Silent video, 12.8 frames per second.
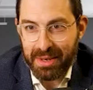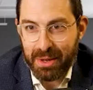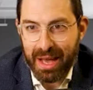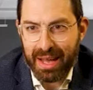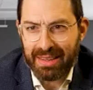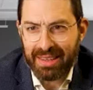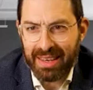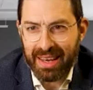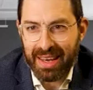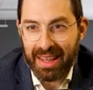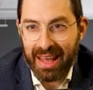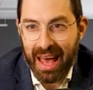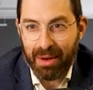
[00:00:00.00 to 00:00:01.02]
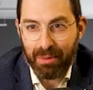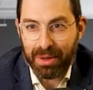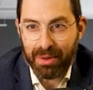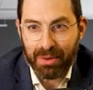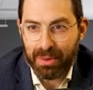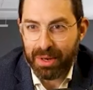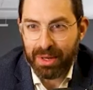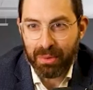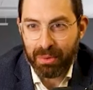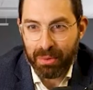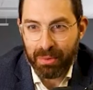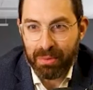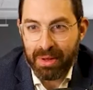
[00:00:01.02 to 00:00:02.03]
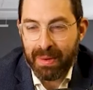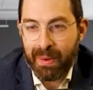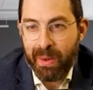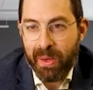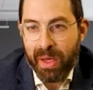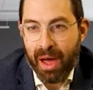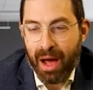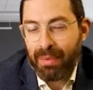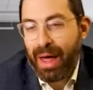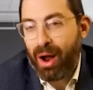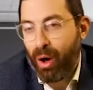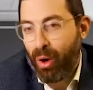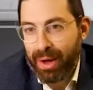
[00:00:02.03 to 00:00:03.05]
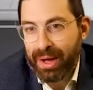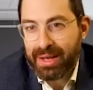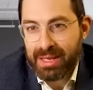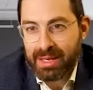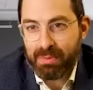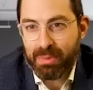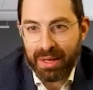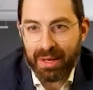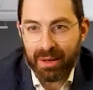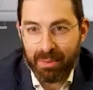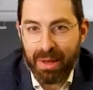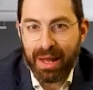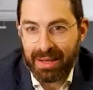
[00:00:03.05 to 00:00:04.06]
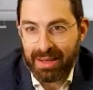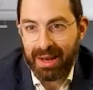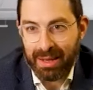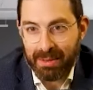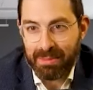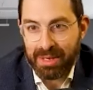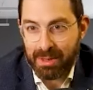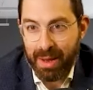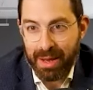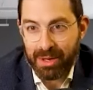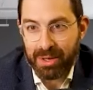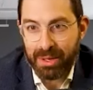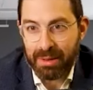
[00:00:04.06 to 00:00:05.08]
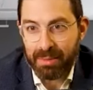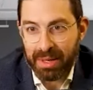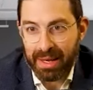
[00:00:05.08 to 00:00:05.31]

know, the idea that what are you doing in the room? I'm not always, but you know, many times, especially in the